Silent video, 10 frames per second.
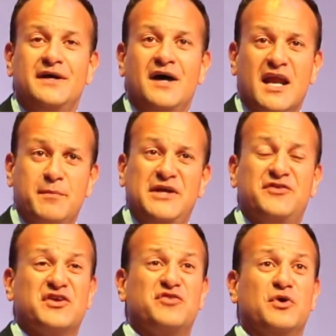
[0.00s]
And it means
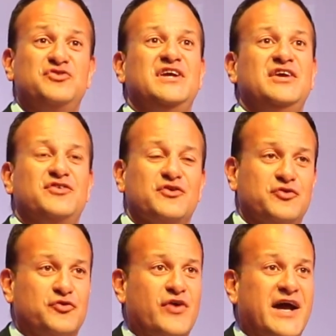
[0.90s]
that it's much easier
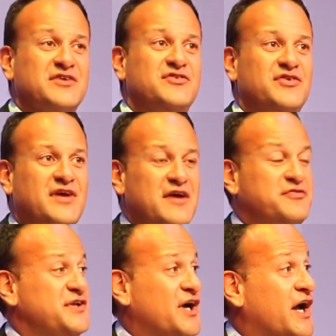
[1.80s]
to attract
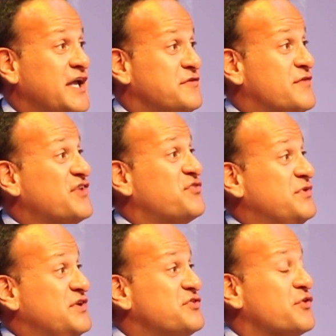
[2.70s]
FDI and
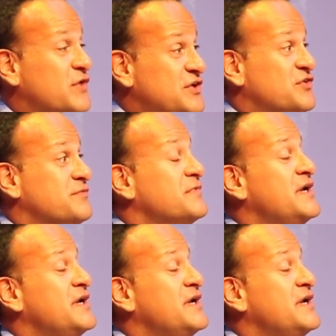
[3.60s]
investment into the region